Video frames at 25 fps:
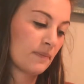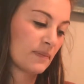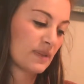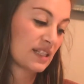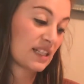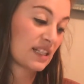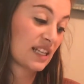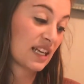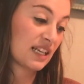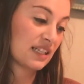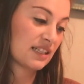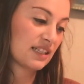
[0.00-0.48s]

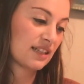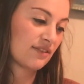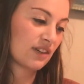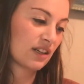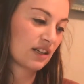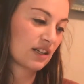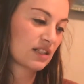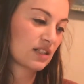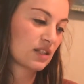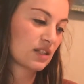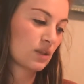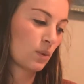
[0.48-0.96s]

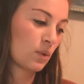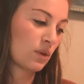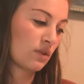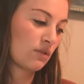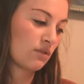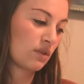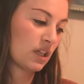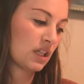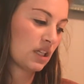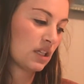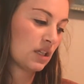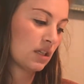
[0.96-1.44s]
scientific. So we
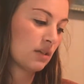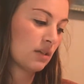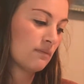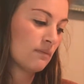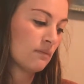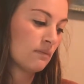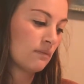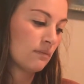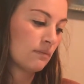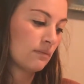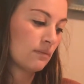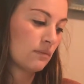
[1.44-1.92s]
read,
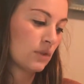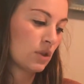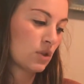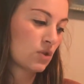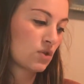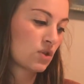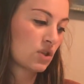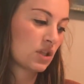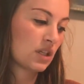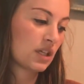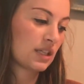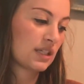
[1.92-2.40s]

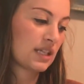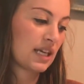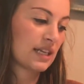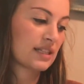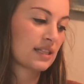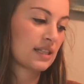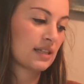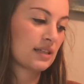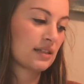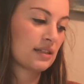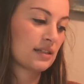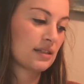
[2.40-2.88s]
usually it
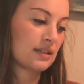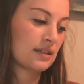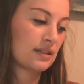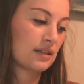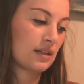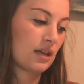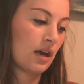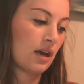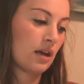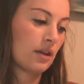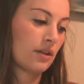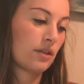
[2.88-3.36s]
takes us
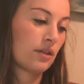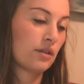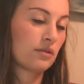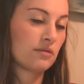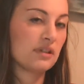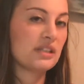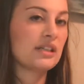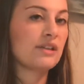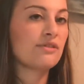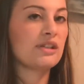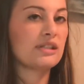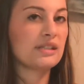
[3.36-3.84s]

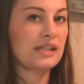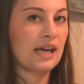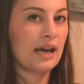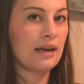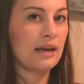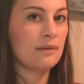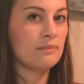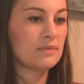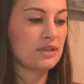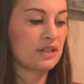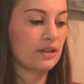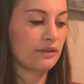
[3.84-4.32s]
3 different
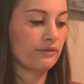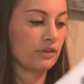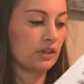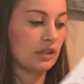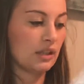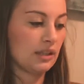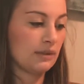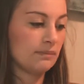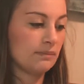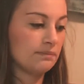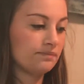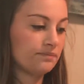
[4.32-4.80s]
times of
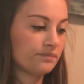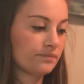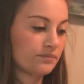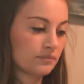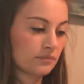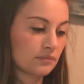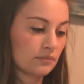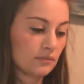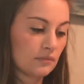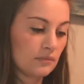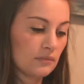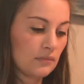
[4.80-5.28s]
reading.
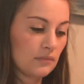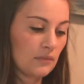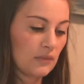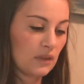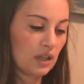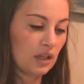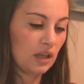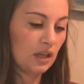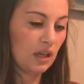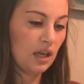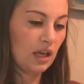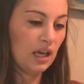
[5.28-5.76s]

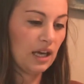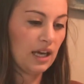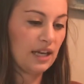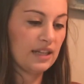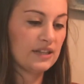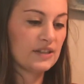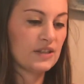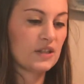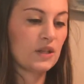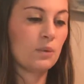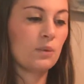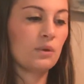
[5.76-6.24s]

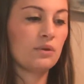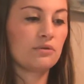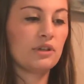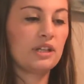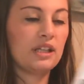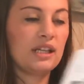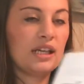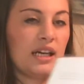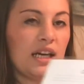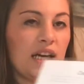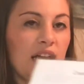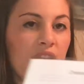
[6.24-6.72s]
And so we'll
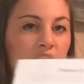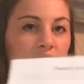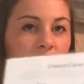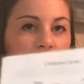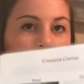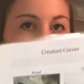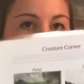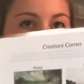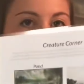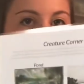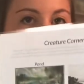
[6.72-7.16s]
read it, and then we'll